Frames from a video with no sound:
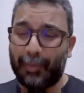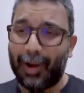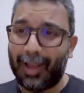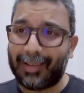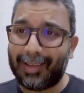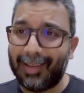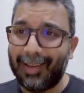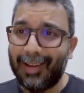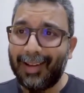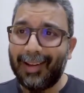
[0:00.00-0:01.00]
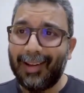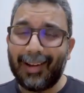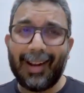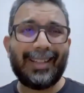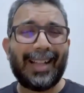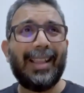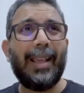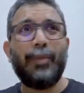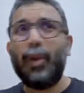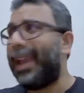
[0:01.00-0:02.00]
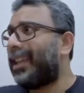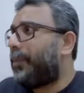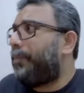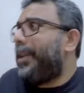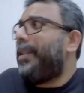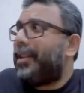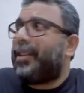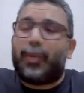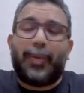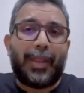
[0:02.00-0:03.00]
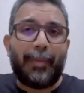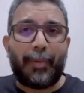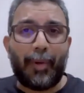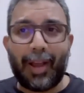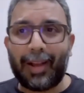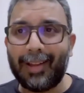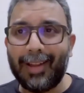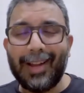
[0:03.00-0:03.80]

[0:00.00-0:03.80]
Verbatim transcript: products. All right. Tell them your experience with the product.